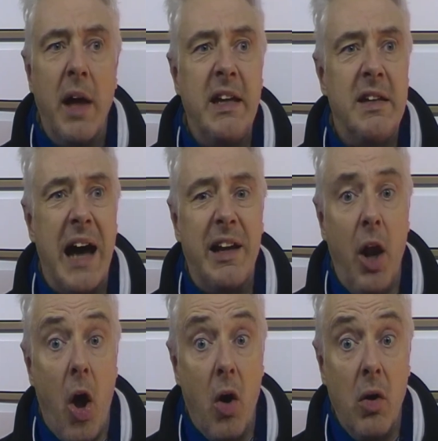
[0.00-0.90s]
he died
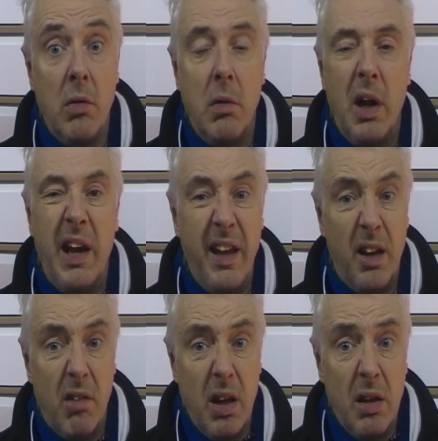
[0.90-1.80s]
a long,
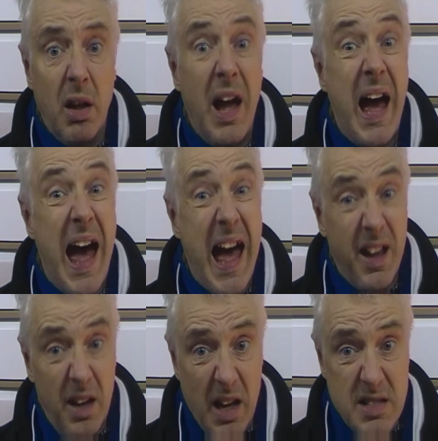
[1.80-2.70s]
lingering,
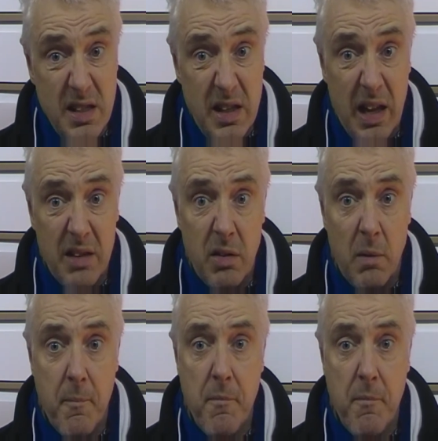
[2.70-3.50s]
agonizing death.